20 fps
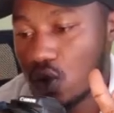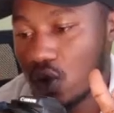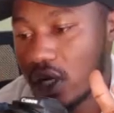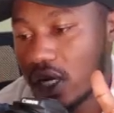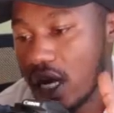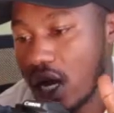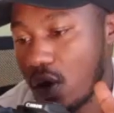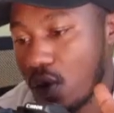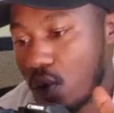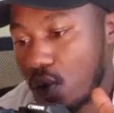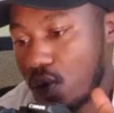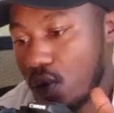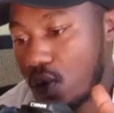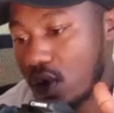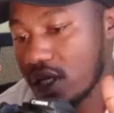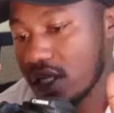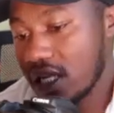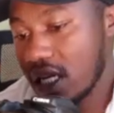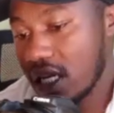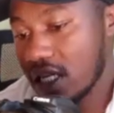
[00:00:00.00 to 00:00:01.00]
you are done with
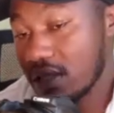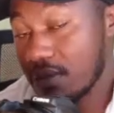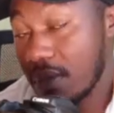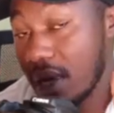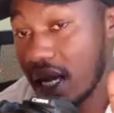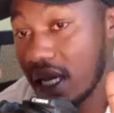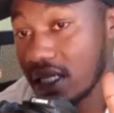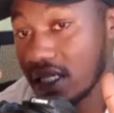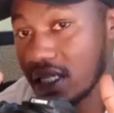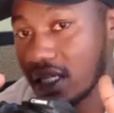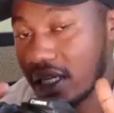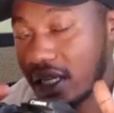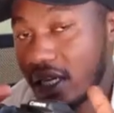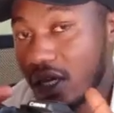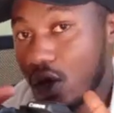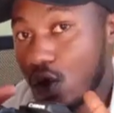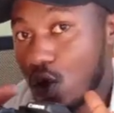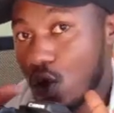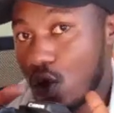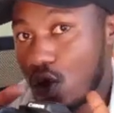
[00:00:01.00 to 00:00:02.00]
your tilt balancing,
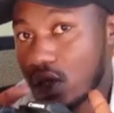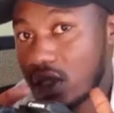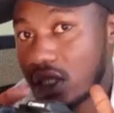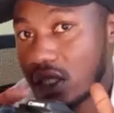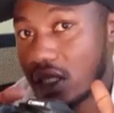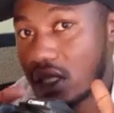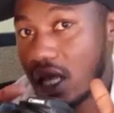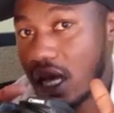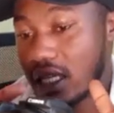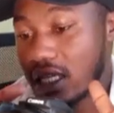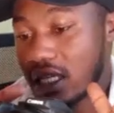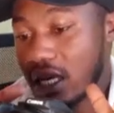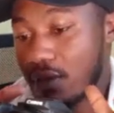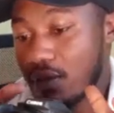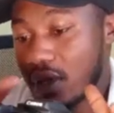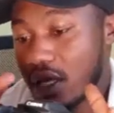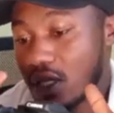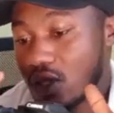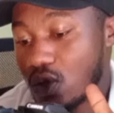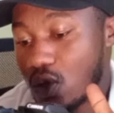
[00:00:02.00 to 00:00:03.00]
that's
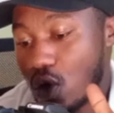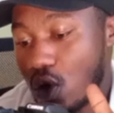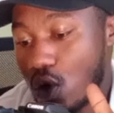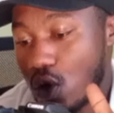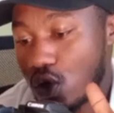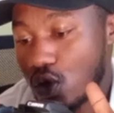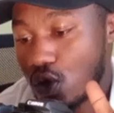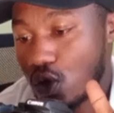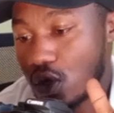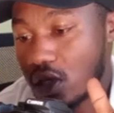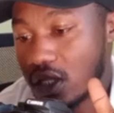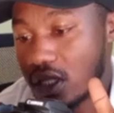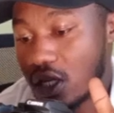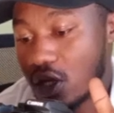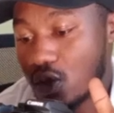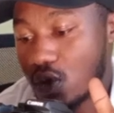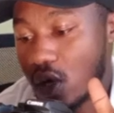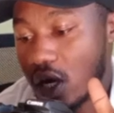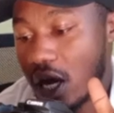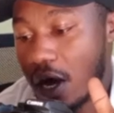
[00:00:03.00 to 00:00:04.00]
some things you're going to notice,
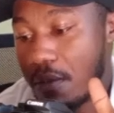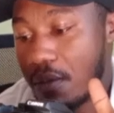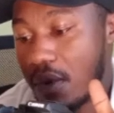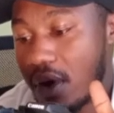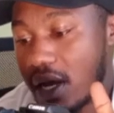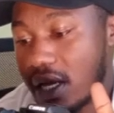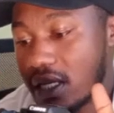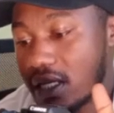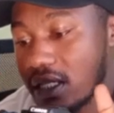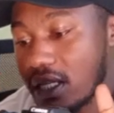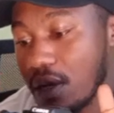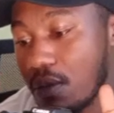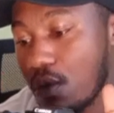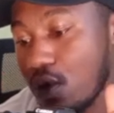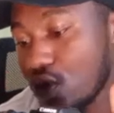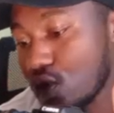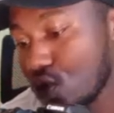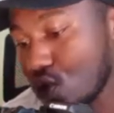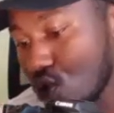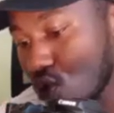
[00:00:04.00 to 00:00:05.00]
that your camera is
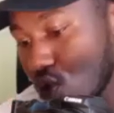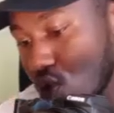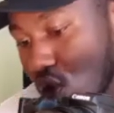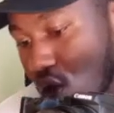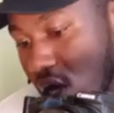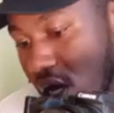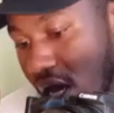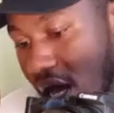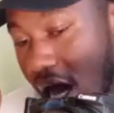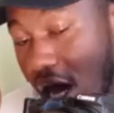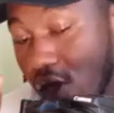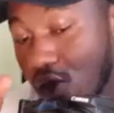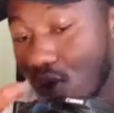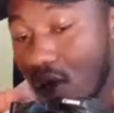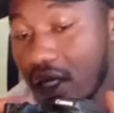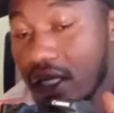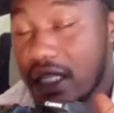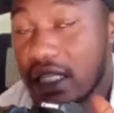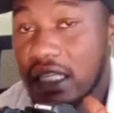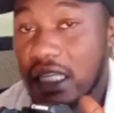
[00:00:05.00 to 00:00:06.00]
able to
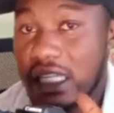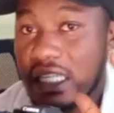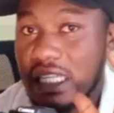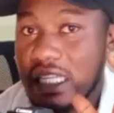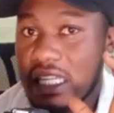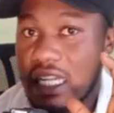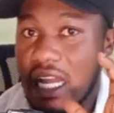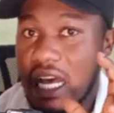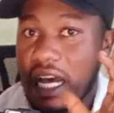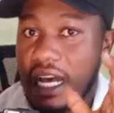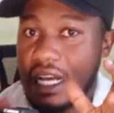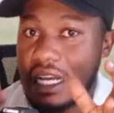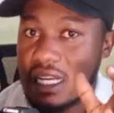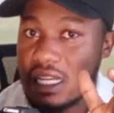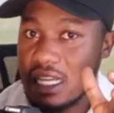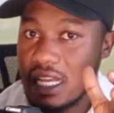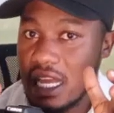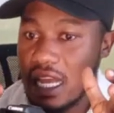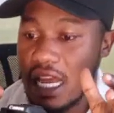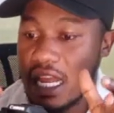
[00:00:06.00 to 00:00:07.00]
actually sit in
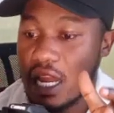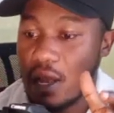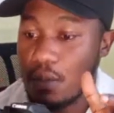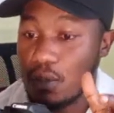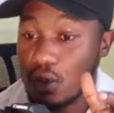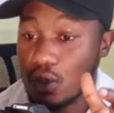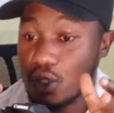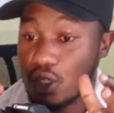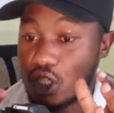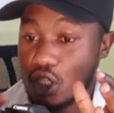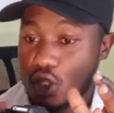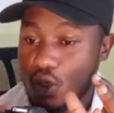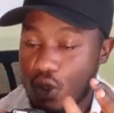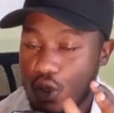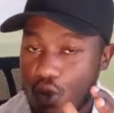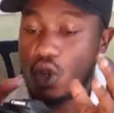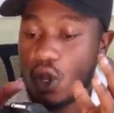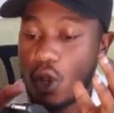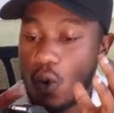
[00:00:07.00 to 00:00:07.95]
any position.